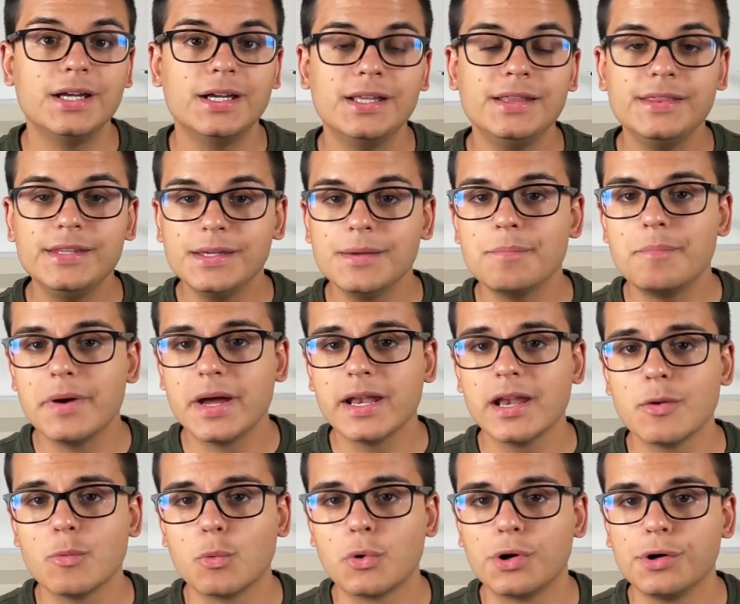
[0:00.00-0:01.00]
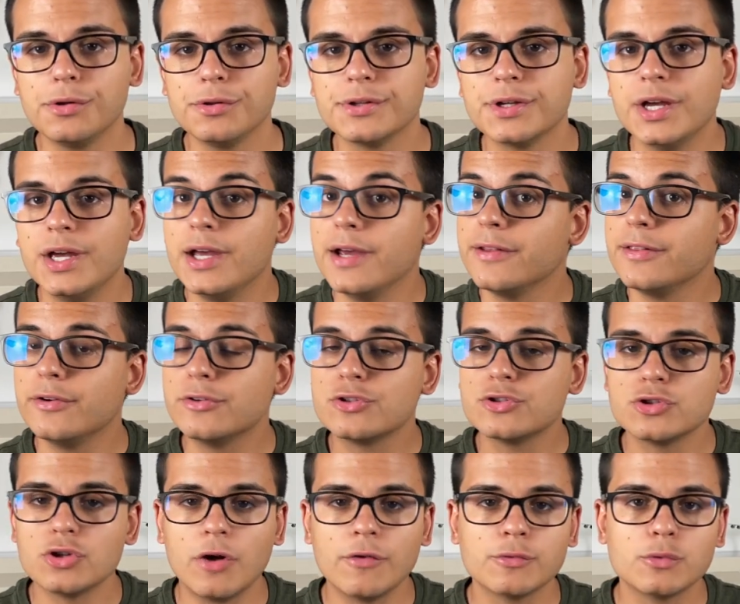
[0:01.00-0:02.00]
In the embedded world, there's
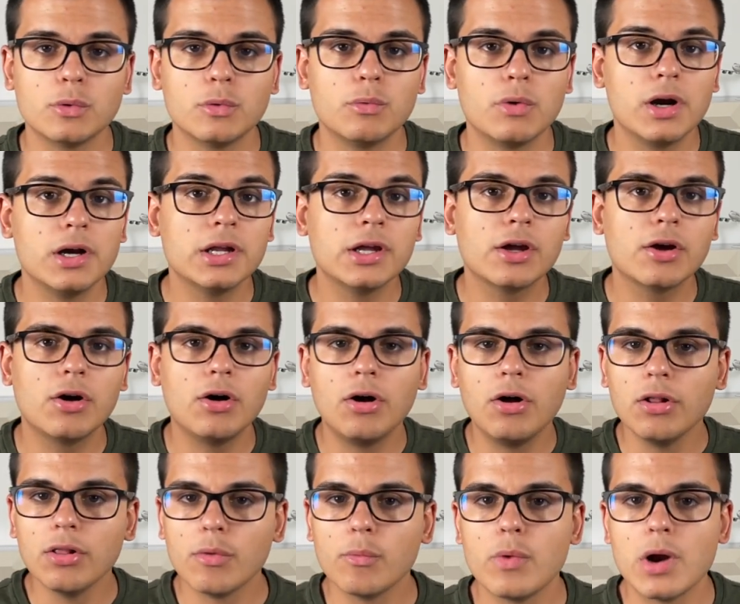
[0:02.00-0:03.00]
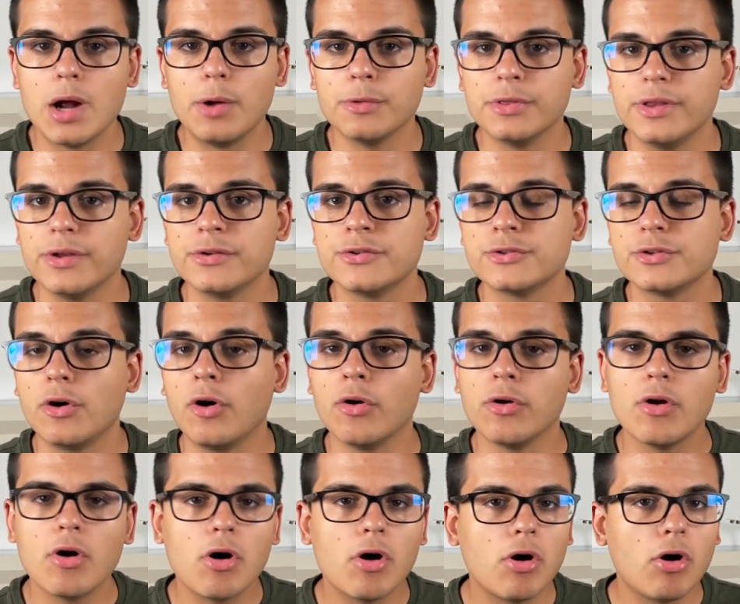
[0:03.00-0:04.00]
software running all around us
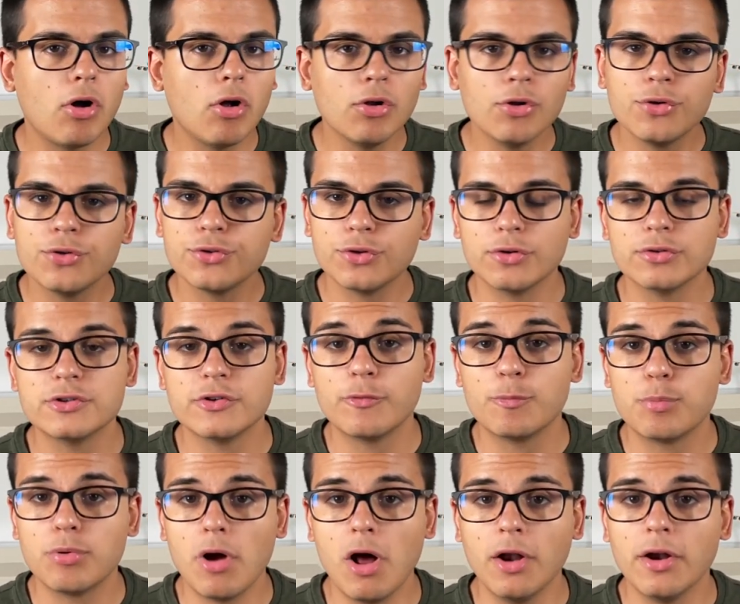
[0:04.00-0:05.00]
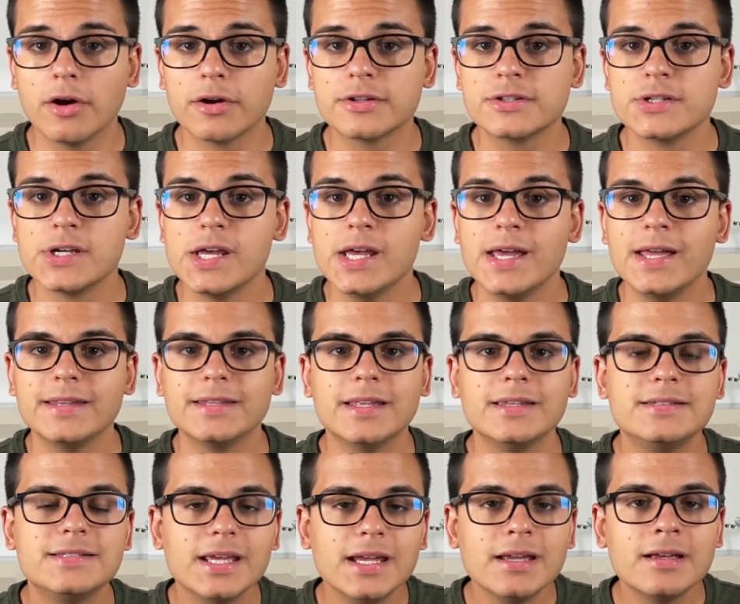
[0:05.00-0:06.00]
on all sorts of products
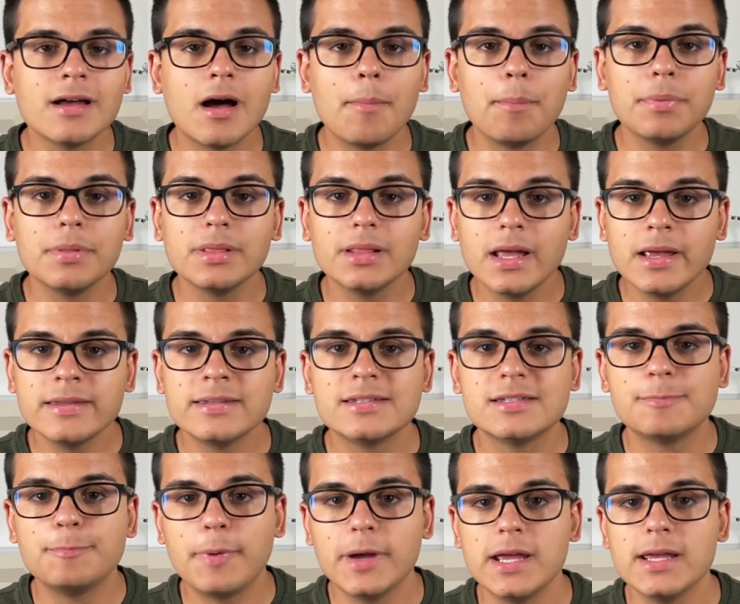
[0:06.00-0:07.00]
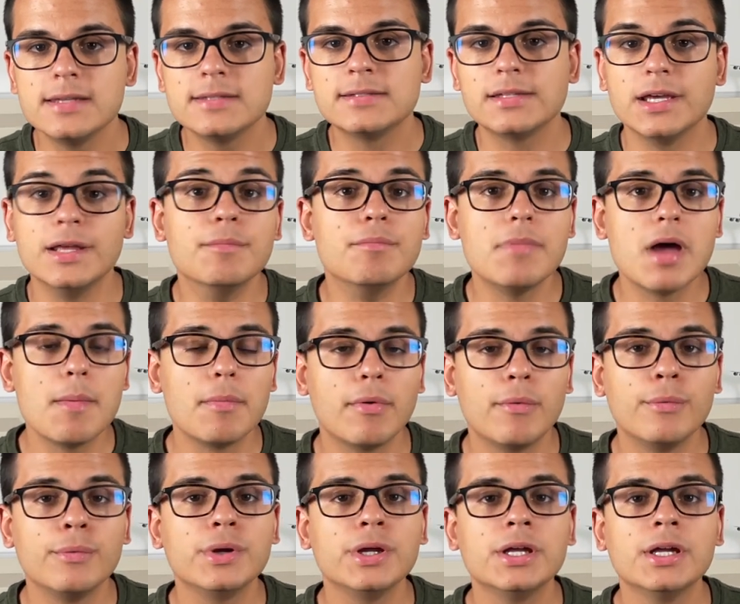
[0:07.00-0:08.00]
that take up less space in
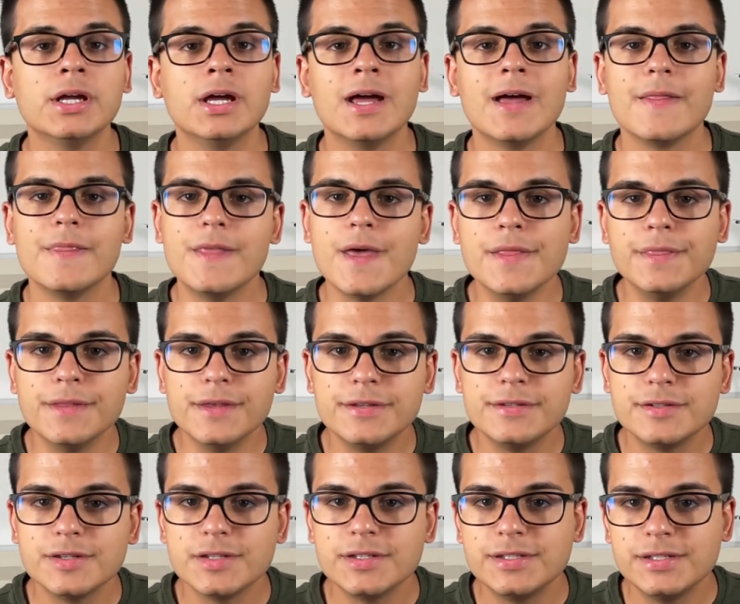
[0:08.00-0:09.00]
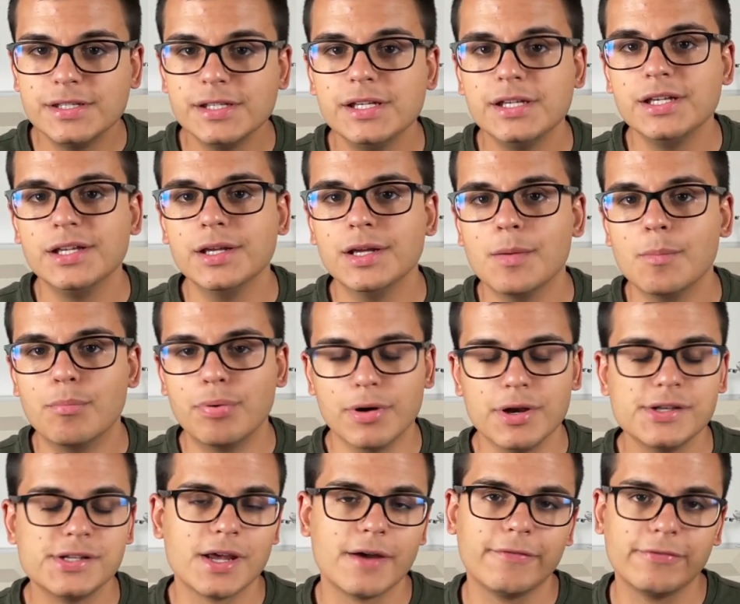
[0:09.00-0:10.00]
memory than this C
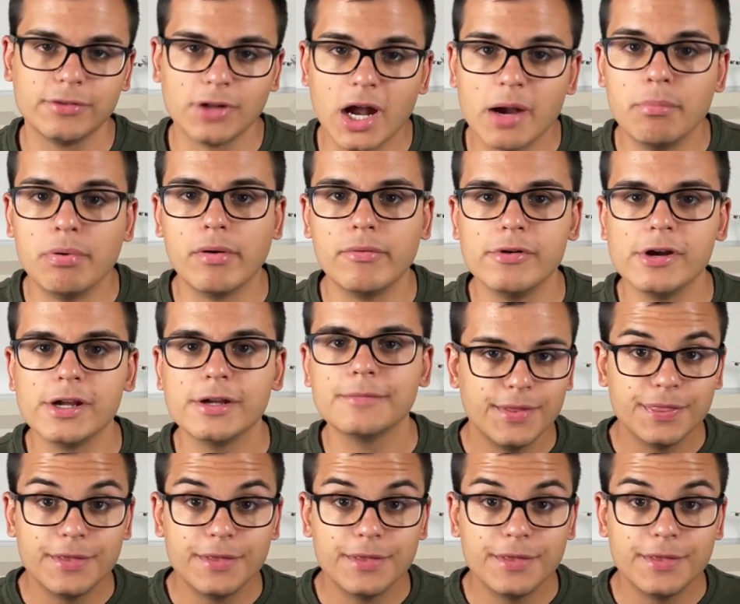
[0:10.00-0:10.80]
printf library.